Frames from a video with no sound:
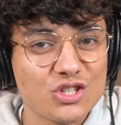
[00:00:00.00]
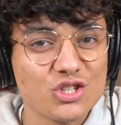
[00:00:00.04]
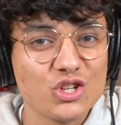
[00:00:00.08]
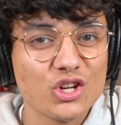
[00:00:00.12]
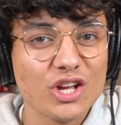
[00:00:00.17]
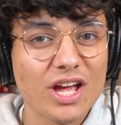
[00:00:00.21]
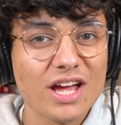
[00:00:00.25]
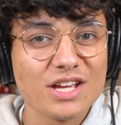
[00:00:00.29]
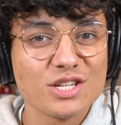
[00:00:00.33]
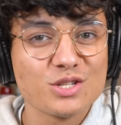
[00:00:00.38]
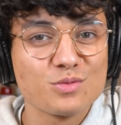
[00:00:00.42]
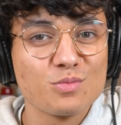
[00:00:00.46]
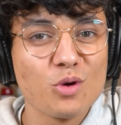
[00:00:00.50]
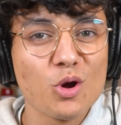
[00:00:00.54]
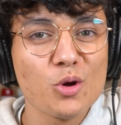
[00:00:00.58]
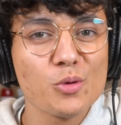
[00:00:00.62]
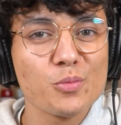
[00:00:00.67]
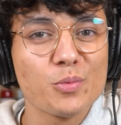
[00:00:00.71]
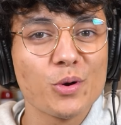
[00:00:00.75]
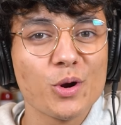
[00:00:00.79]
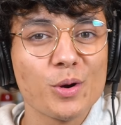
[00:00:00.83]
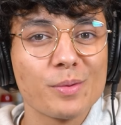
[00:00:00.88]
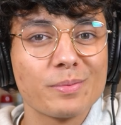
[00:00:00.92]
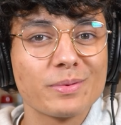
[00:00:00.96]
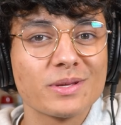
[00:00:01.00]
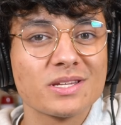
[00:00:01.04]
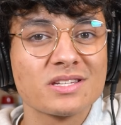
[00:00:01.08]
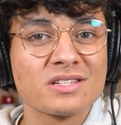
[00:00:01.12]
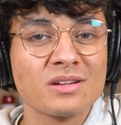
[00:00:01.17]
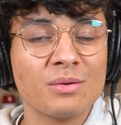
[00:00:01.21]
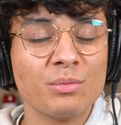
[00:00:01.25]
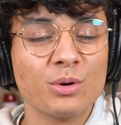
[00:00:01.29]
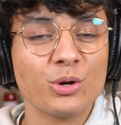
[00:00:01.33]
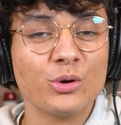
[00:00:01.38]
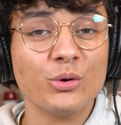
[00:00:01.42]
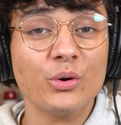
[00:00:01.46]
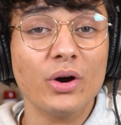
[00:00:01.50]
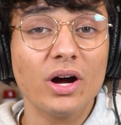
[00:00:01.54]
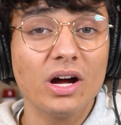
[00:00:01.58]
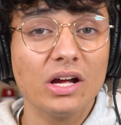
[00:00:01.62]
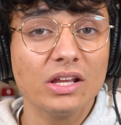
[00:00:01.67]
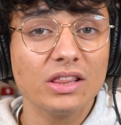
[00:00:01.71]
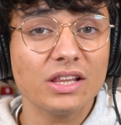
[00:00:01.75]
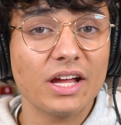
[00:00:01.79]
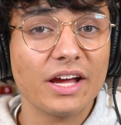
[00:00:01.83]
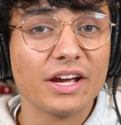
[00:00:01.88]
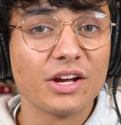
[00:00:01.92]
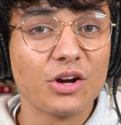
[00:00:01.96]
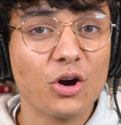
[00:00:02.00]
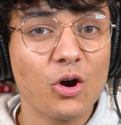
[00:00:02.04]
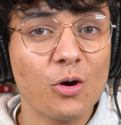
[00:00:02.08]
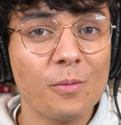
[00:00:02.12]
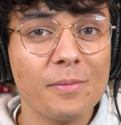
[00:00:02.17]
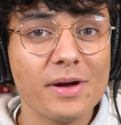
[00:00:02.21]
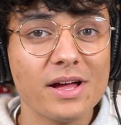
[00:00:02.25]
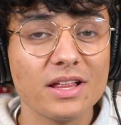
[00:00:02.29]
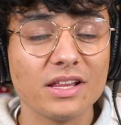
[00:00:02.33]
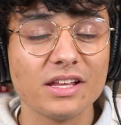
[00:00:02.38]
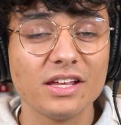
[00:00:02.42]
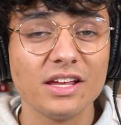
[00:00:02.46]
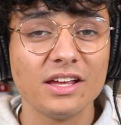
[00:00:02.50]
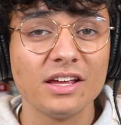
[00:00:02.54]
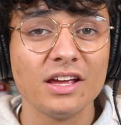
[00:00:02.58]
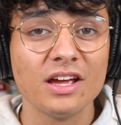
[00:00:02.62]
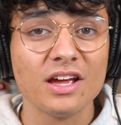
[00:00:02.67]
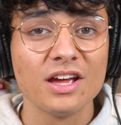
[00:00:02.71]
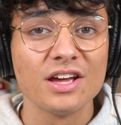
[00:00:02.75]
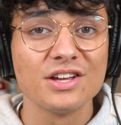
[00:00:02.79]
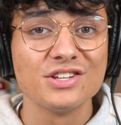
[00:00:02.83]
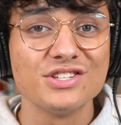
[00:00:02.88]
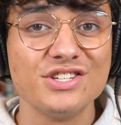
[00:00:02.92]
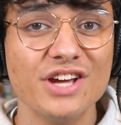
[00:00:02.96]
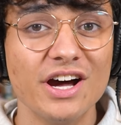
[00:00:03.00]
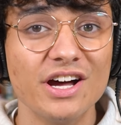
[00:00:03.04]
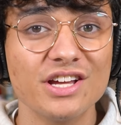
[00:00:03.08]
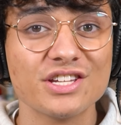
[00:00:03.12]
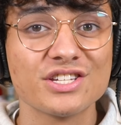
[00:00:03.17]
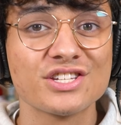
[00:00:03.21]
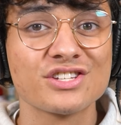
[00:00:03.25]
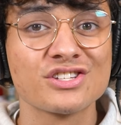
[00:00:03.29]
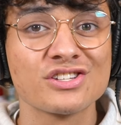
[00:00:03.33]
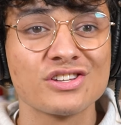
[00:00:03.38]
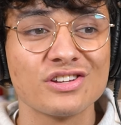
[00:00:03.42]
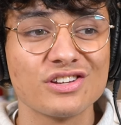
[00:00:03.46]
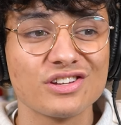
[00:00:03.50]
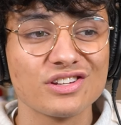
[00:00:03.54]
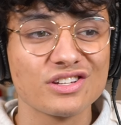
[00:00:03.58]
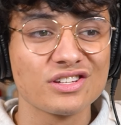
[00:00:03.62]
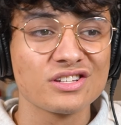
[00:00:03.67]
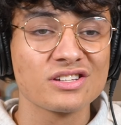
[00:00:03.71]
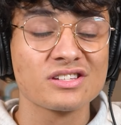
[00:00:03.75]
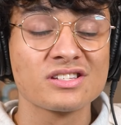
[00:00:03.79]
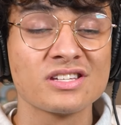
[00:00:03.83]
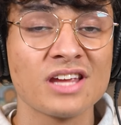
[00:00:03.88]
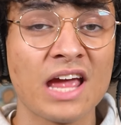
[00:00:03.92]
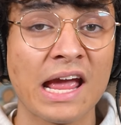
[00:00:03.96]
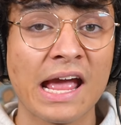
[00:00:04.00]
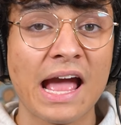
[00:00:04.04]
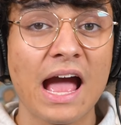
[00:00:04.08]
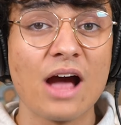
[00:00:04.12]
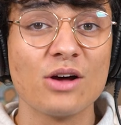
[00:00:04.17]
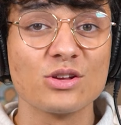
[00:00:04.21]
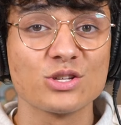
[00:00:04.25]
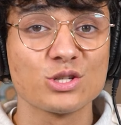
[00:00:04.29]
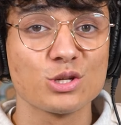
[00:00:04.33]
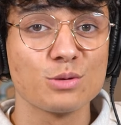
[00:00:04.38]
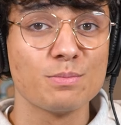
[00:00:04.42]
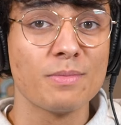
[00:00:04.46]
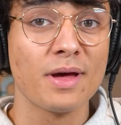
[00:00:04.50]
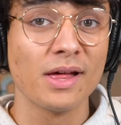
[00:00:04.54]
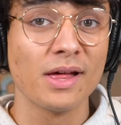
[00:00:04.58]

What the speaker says: So yeah, Smoke Perp is someone who, unlike O'Malley, does sing out some